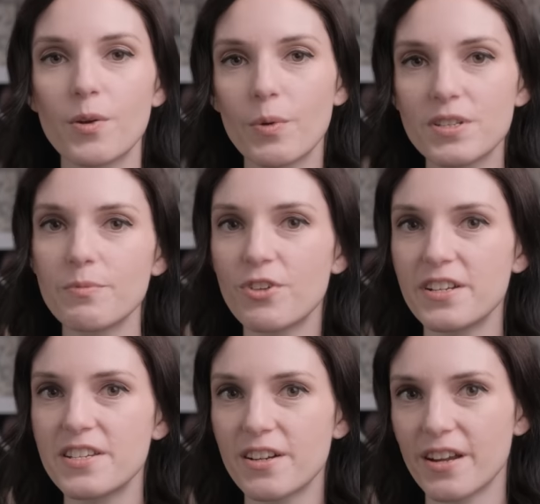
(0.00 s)
There was some
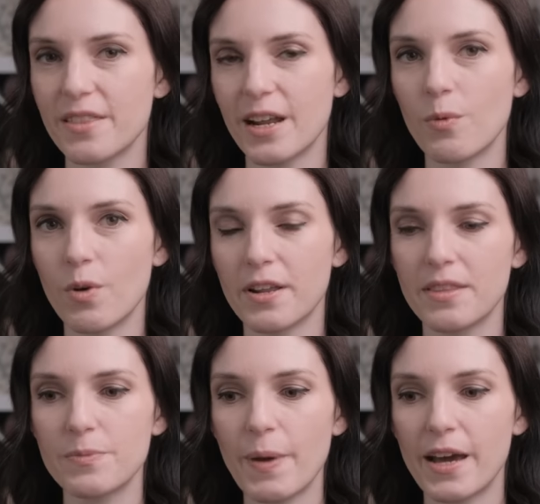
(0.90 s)
criteria that I wanted
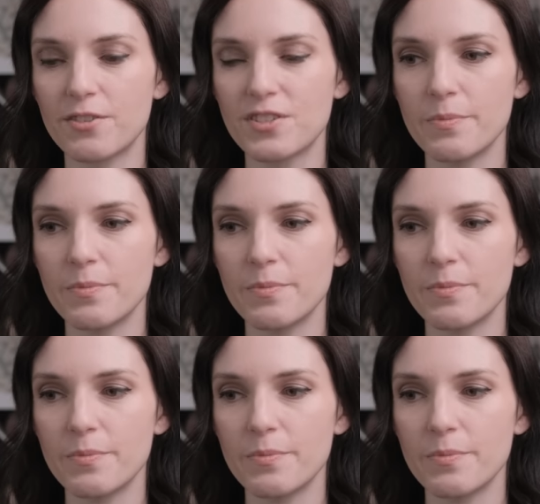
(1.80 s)
these patterns